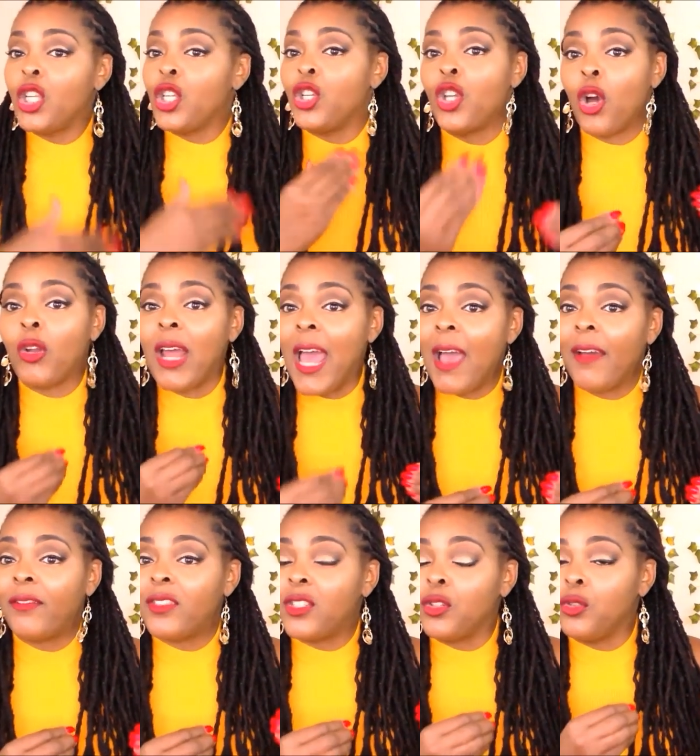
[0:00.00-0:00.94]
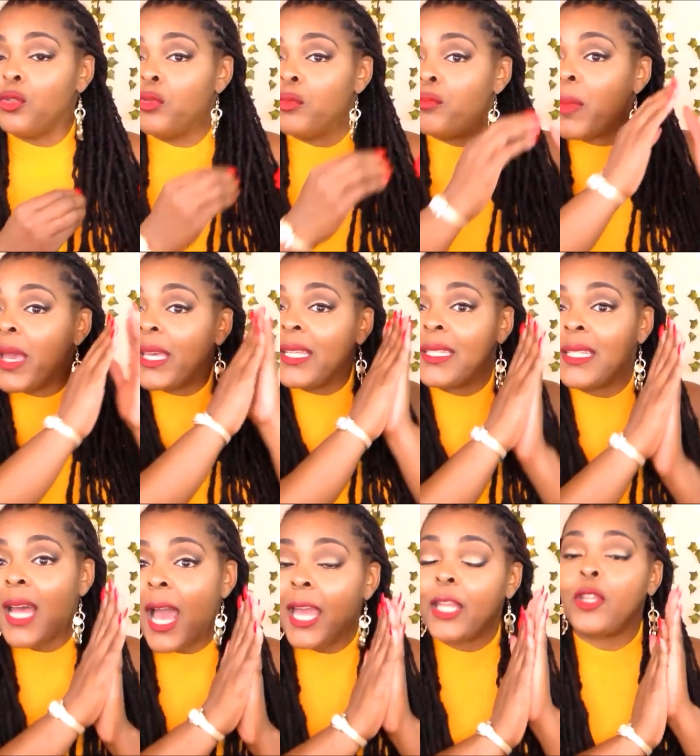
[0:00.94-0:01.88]
You don't have to make it
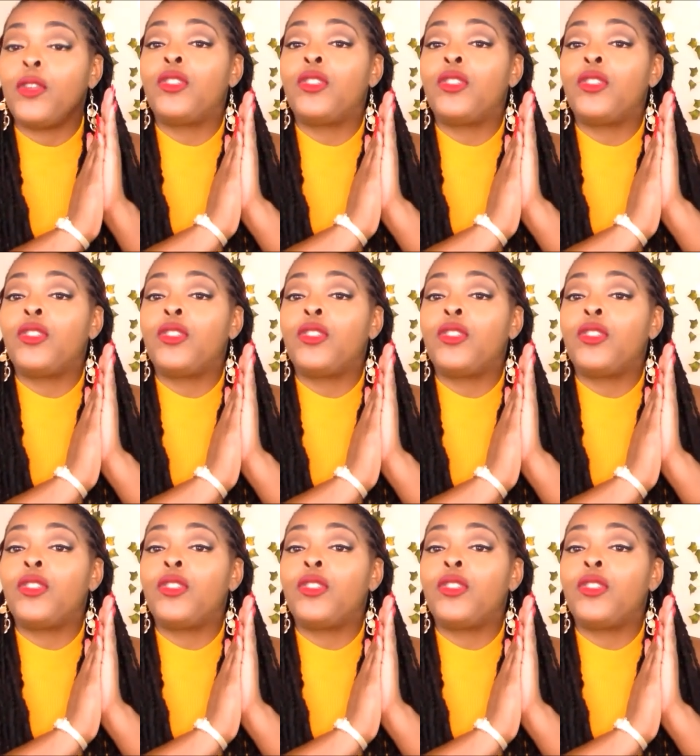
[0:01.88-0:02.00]
tight.